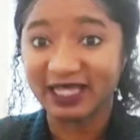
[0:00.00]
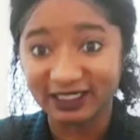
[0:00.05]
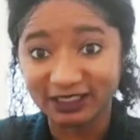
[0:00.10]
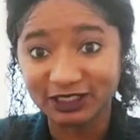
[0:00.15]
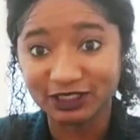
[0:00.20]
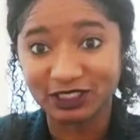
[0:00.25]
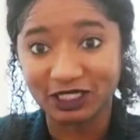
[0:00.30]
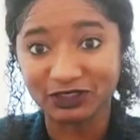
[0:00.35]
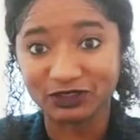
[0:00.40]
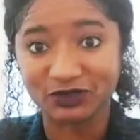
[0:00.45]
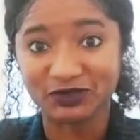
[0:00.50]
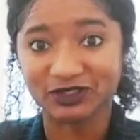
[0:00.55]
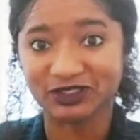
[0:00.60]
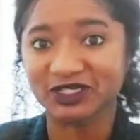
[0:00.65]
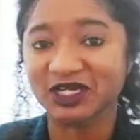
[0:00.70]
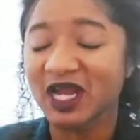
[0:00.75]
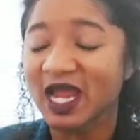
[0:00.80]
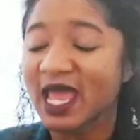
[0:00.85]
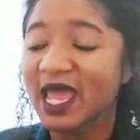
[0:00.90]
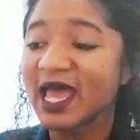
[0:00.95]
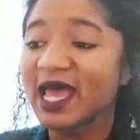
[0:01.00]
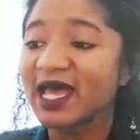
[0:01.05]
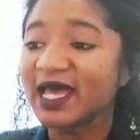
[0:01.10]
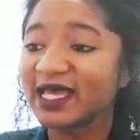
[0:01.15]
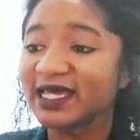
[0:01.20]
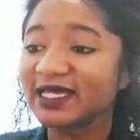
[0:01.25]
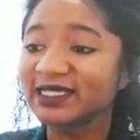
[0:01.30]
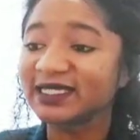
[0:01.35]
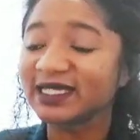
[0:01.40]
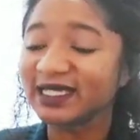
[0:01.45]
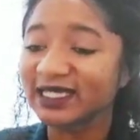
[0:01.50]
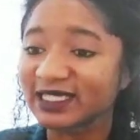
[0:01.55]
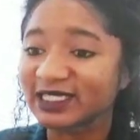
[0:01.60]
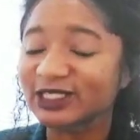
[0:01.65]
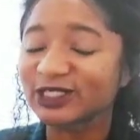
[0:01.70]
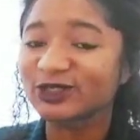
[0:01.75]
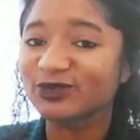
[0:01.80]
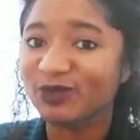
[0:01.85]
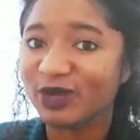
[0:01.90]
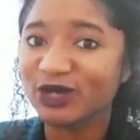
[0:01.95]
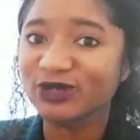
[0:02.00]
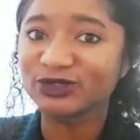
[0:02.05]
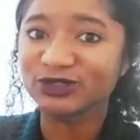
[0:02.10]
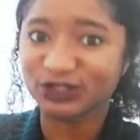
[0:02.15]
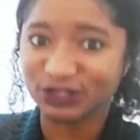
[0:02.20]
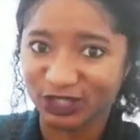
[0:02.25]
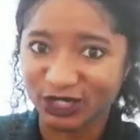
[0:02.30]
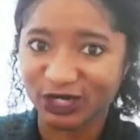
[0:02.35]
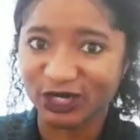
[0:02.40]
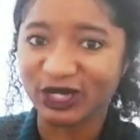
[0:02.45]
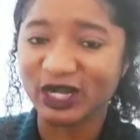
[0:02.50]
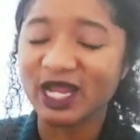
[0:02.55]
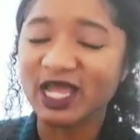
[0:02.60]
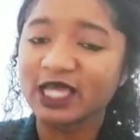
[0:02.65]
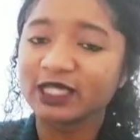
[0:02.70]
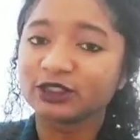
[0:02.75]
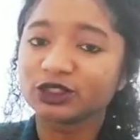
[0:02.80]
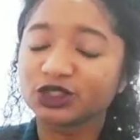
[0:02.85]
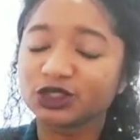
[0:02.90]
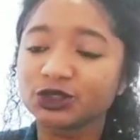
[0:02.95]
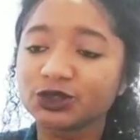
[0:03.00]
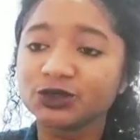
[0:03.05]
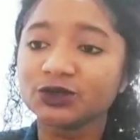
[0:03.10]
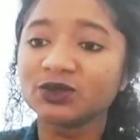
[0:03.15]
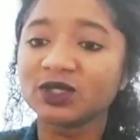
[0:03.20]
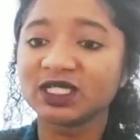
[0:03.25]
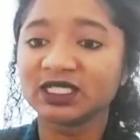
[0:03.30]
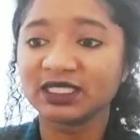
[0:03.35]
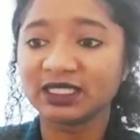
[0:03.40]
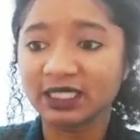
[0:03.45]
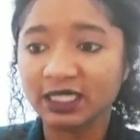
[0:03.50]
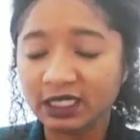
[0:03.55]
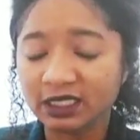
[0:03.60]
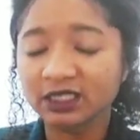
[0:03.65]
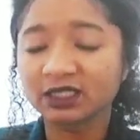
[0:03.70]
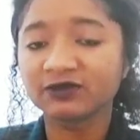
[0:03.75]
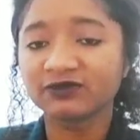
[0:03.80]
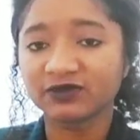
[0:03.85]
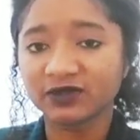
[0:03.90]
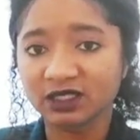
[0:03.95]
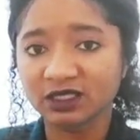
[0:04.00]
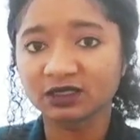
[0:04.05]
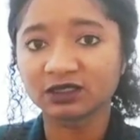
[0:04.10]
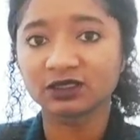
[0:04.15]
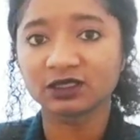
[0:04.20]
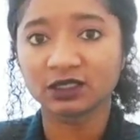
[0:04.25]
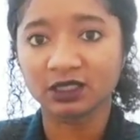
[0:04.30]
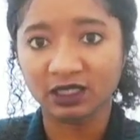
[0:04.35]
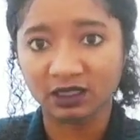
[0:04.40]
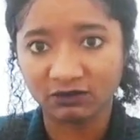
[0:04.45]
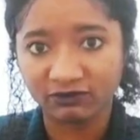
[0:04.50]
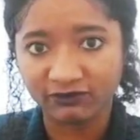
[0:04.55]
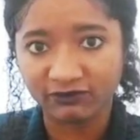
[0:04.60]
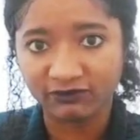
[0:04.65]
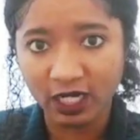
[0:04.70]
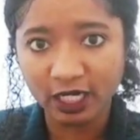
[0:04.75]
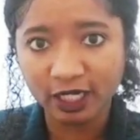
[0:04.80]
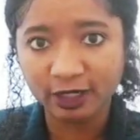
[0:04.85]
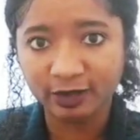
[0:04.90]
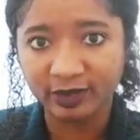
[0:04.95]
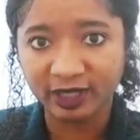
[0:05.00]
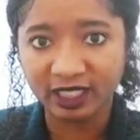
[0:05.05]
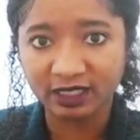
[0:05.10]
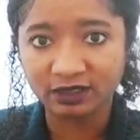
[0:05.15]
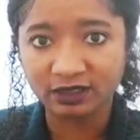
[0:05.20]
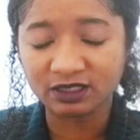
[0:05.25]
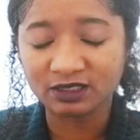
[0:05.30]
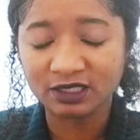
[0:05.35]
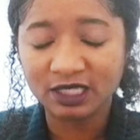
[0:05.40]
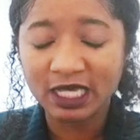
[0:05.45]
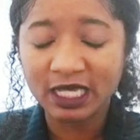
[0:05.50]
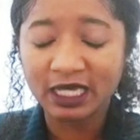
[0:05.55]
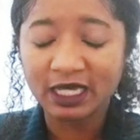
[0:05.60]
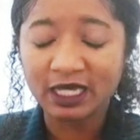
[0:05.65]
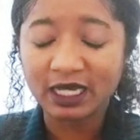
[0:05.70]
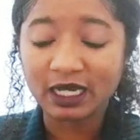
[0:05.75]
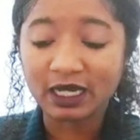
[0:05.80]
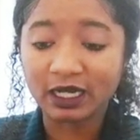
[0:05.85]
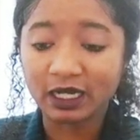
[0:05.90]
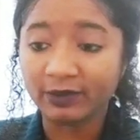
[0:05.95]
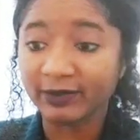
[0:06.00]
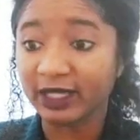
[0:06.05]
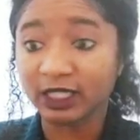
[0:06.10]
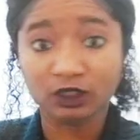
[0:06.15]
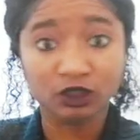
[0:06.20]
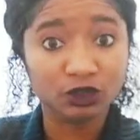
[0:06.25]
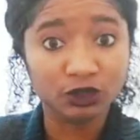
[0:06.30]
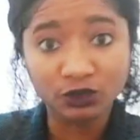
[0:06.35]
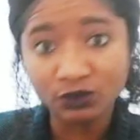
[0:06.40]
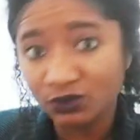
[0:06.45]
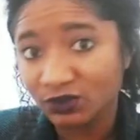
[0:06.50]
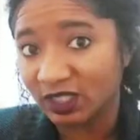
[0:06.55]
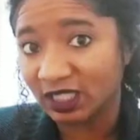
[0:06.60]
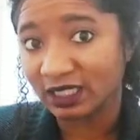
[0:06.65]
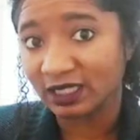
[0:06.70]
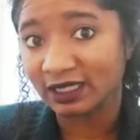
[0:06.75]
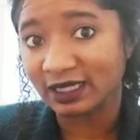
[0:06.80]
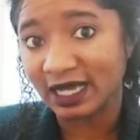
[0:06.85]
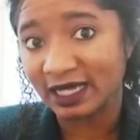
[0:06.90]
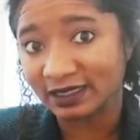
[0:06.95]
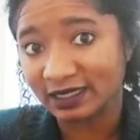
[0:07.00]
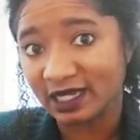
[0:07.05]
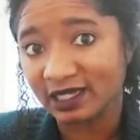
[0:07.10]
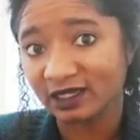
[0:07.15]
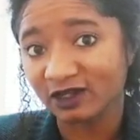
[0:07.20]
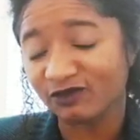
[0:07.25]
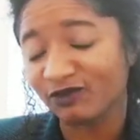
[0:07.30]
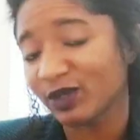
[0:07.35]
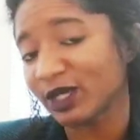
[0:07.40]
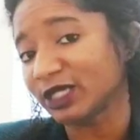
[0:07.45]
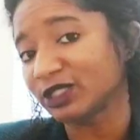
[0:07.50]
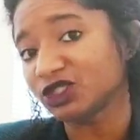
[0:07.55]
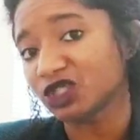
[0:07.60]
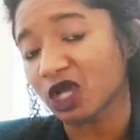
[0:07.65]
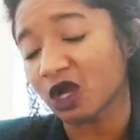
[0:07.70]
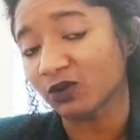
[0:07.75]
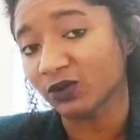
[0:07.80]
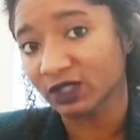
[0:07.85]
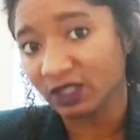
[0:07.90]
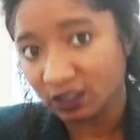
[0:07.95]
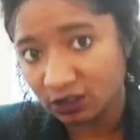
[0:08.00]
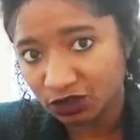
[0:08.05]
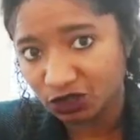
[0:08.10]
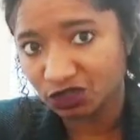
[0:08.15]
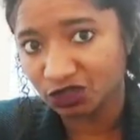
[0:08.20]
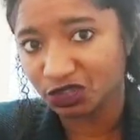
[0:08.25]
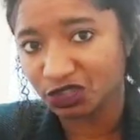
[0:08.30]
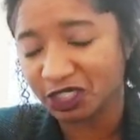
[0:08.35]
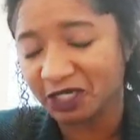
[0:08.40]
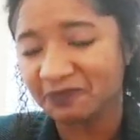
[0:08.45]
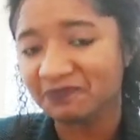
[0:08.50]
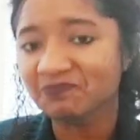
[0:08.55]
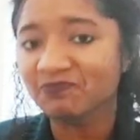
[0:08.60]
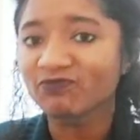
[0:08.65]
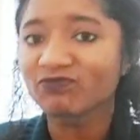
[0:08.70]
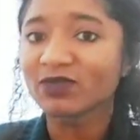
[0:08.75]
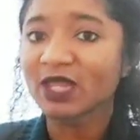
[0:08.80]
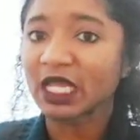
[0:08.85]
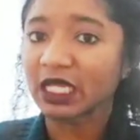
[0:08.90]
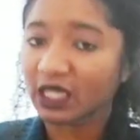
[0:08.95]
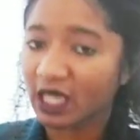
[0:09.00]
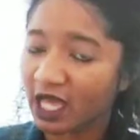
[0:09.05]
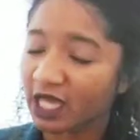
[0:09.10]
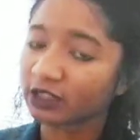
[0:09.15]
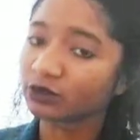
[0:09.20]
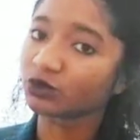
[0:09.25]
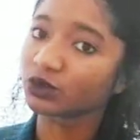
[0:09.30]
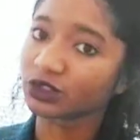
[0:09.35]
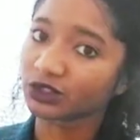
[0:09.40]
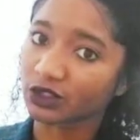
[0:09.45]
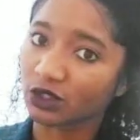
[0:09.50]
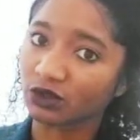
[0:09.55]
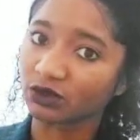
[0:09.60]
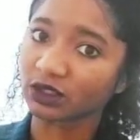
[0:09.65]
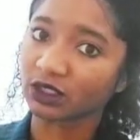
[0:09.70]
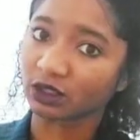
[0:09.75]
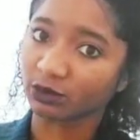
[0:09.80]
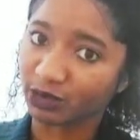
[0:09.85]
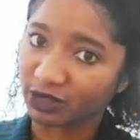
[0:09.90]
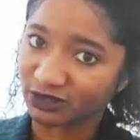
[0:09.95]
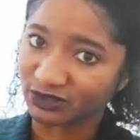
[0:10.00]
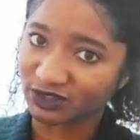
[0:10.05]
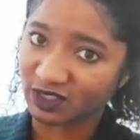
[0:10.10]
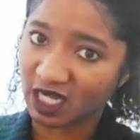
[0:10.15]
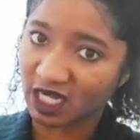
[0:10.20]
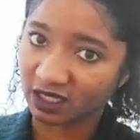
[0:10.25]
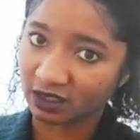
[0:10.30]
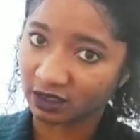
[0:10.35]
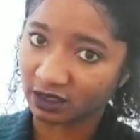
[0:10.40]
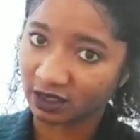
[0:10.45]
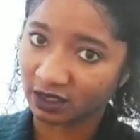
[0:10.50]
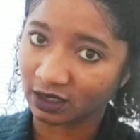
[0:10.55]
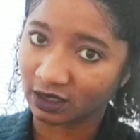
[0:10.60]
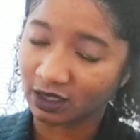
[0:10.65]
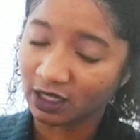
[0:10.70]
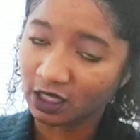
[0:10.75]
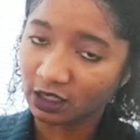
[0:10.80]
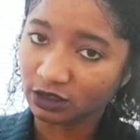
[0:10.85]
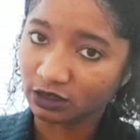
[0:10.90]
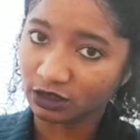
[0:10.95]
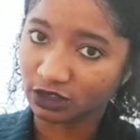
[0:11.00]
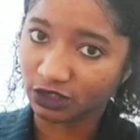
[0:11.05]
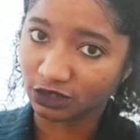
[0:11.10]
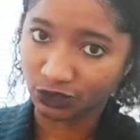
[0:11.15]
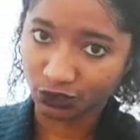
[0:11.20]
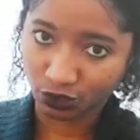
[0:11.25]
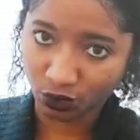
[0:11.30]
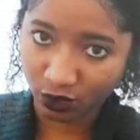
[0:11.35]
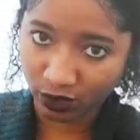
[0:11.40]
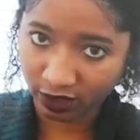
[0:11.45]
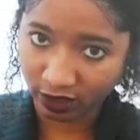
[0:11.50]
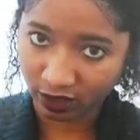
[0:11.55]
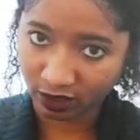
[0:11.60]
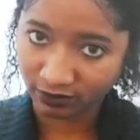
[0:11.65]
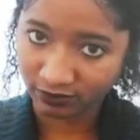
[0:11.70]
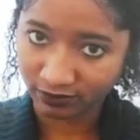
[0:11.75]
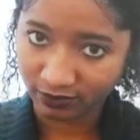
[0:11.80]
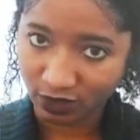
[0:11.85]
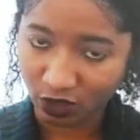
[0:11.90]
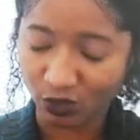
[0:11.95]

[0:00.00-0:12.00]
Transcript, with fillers: that's a tongue twister, an exposure to negative things in the environment, um, including a negative parent child relationship, can result in a personality disorder.